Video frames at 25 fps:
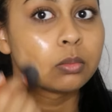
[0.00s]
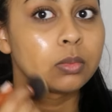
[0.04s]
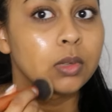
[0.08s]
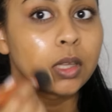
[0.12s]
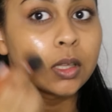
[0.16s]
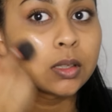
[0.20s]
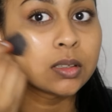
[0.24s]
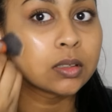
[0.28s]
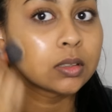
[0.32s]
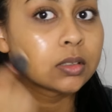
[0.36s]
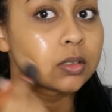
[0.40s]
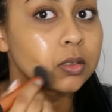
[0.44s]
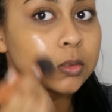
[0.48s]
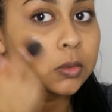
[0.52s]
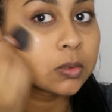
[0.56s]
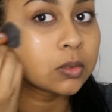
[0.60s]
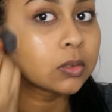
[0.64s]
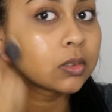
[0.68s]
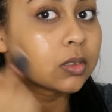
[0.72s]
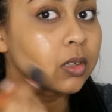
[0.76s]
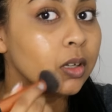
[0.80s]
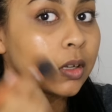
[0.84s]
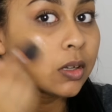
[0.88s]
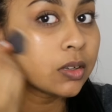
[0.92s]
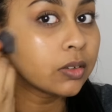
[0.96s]
blend this all
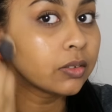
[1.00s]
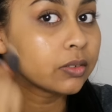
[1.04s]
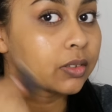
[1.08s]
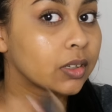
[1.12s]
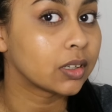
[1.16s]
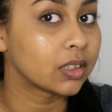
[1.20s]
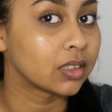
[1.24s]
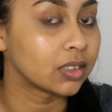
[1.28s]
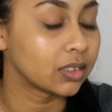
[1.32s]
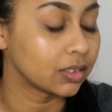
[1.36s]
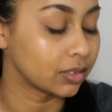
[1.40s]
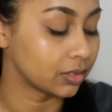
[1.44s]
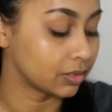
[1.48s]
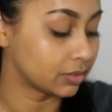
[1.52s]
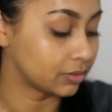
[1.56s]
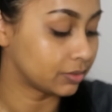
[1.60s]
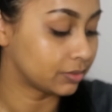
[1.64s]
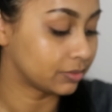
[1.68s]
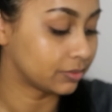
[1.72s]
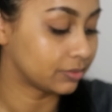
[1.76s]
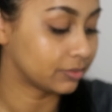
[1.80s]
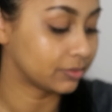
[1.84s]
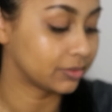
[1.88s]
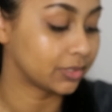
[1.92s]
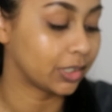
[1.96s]
over. I
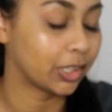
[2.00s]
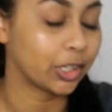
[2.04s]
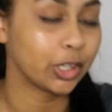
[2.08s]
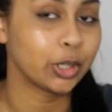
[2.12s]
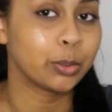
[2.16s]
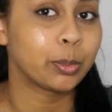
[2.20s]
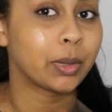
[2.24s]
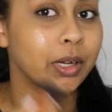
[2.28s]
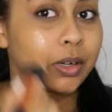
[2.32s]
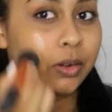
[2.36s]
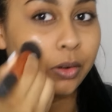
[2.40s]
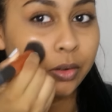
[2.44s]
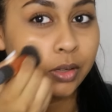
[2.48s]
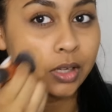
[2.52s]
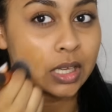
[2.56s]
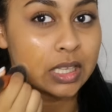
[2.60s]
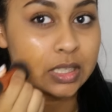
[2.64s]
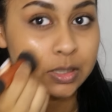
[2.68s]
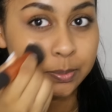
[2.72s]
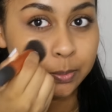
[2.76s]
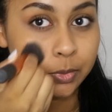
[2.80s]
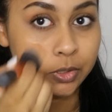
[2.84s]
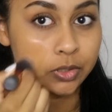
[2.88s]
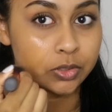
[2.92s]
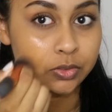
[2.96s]
hope I don't get
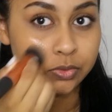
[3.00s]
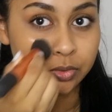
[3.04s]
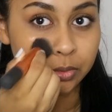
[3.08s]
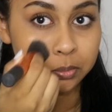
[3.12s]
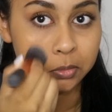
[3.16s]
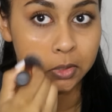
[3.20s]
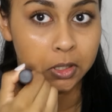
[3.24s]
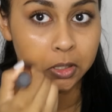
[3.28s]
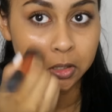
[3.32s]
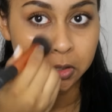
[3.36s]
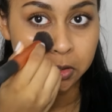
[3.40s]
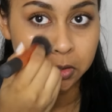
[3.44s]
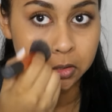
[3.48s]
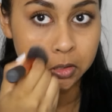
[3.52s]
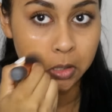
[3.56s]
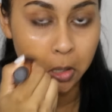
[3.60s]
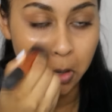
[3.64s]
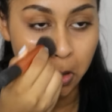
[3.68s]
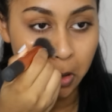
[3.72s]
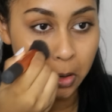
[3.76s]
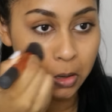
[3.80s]
spots from this.